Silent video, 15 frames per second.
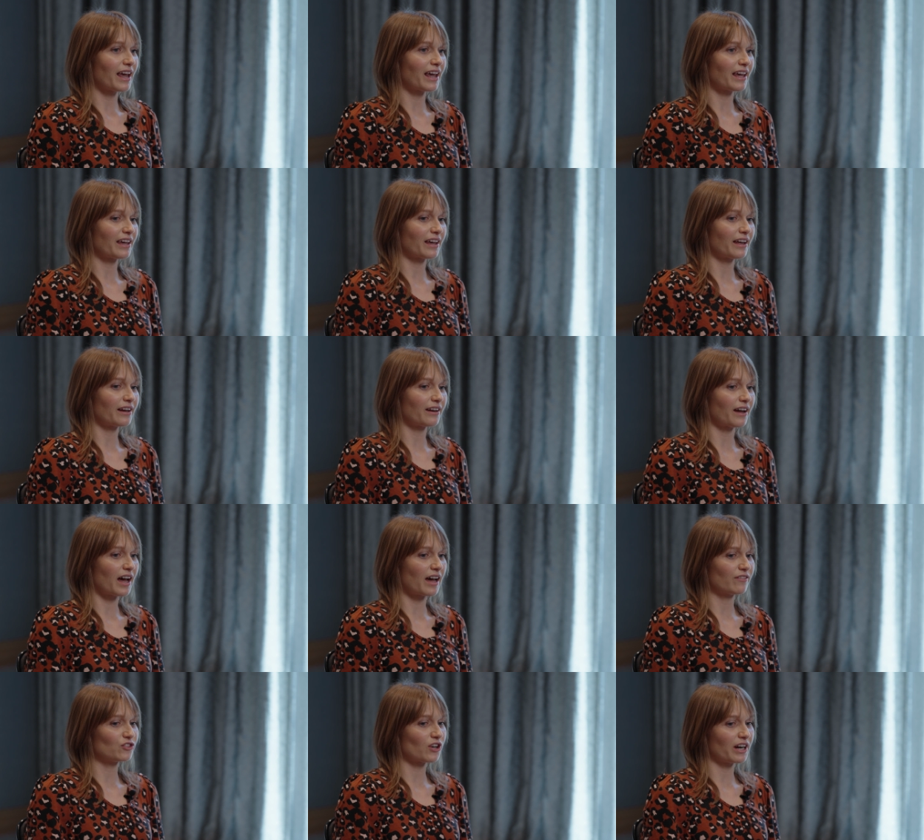And
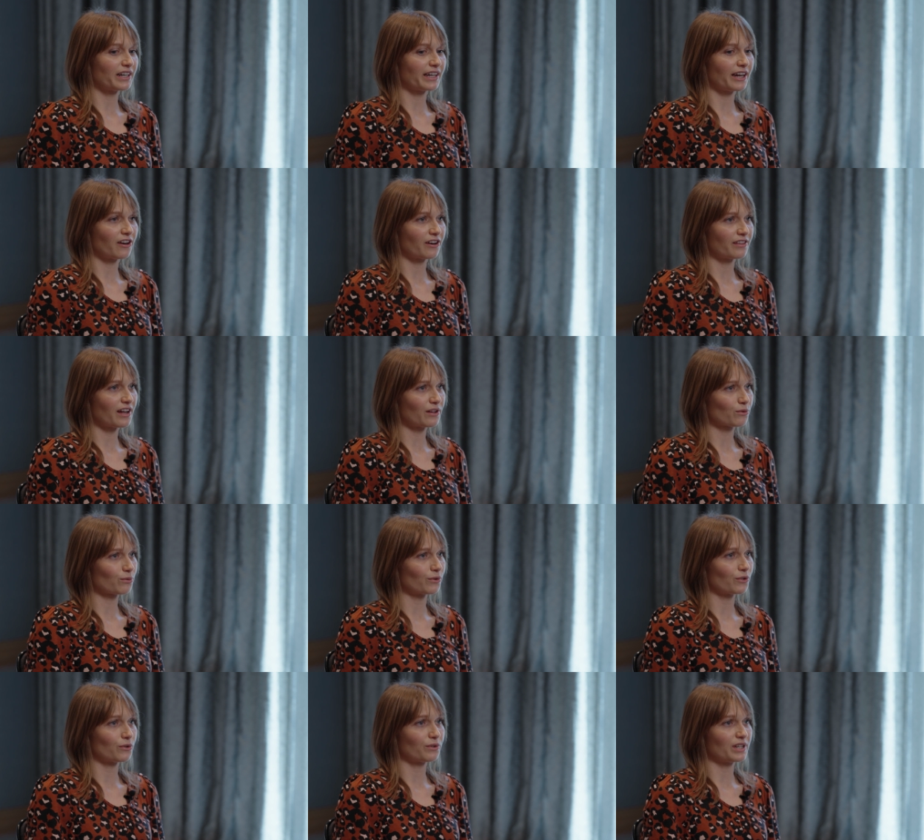I've tried to carry that
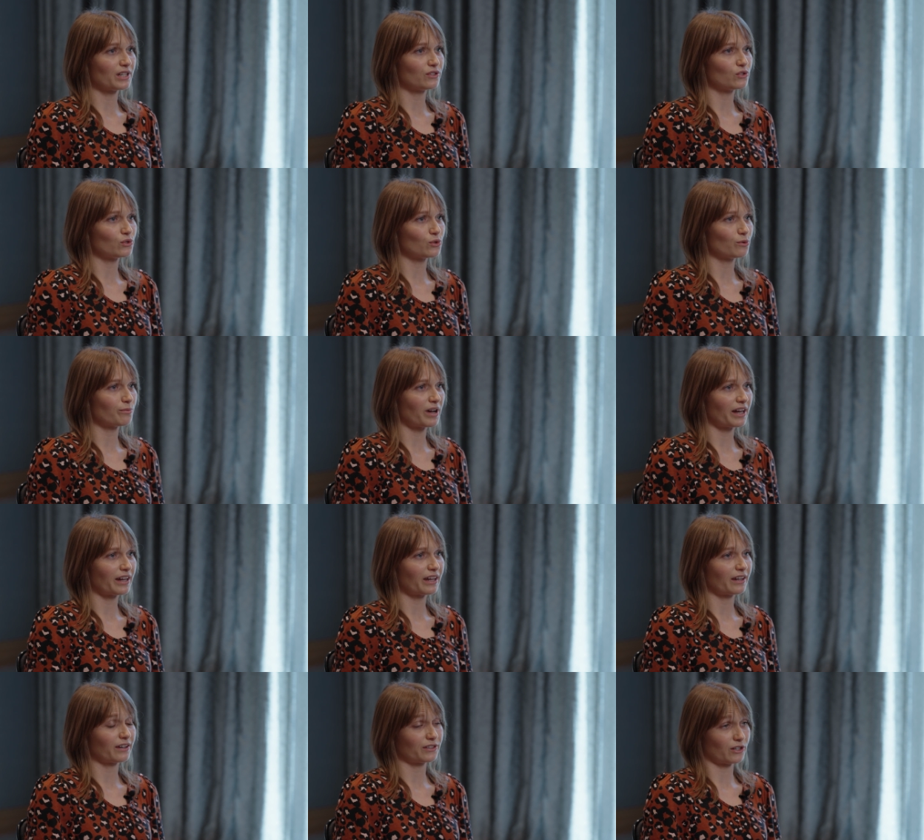through into
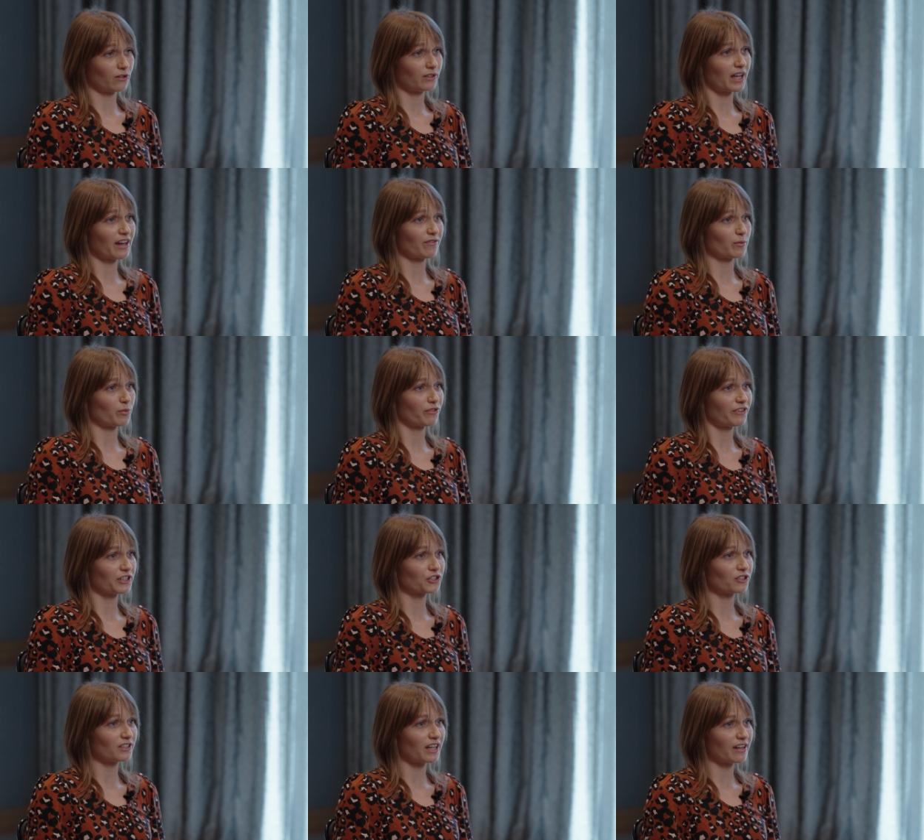my adult life and
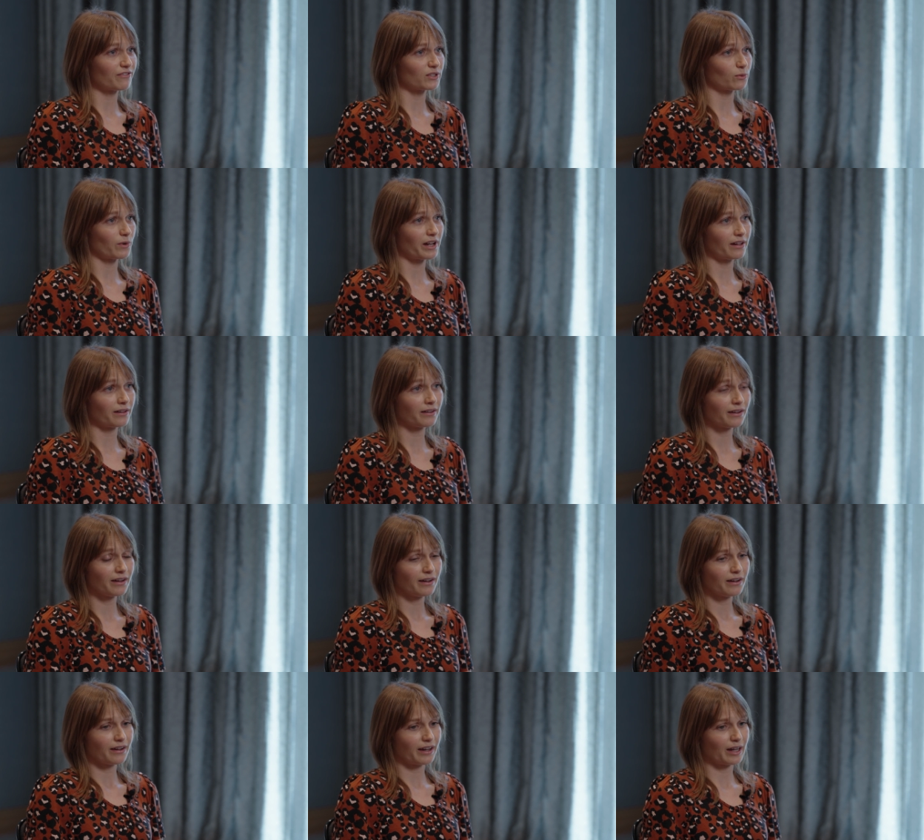professional life as well.
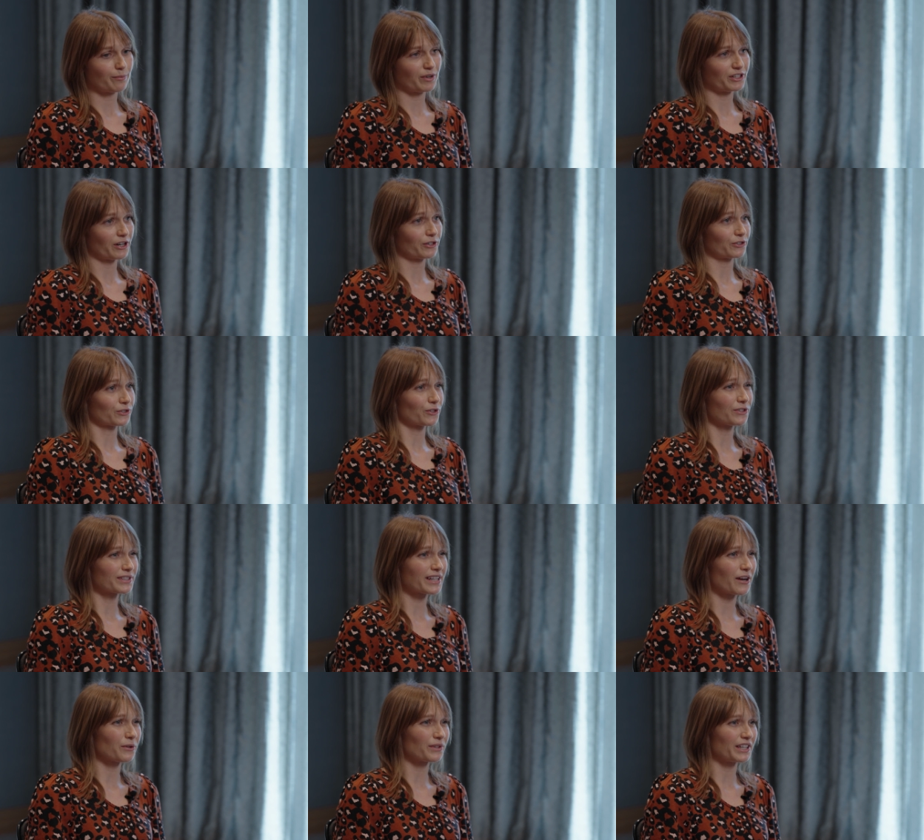I'm my daughter's Girl
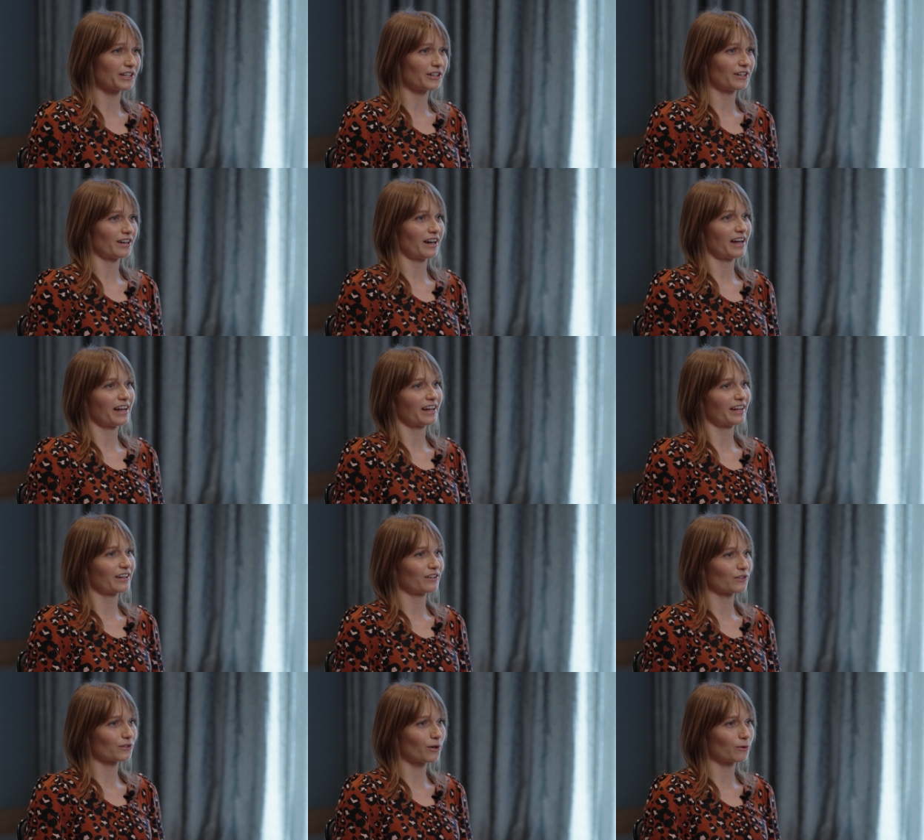Scout leader.
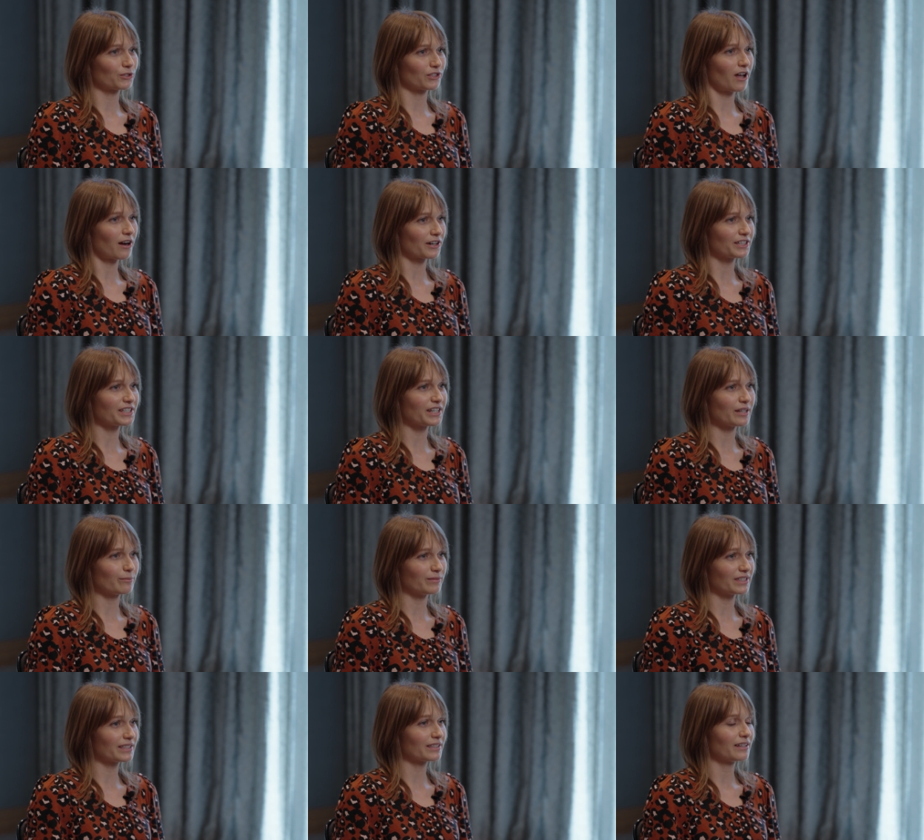I coach soccer
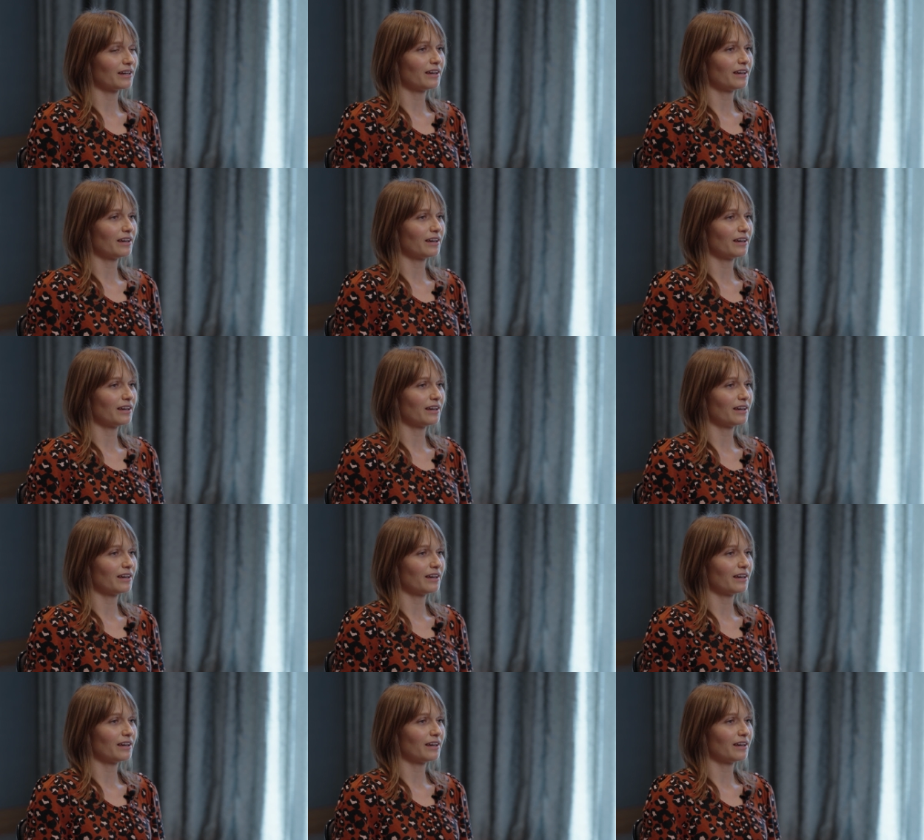teams.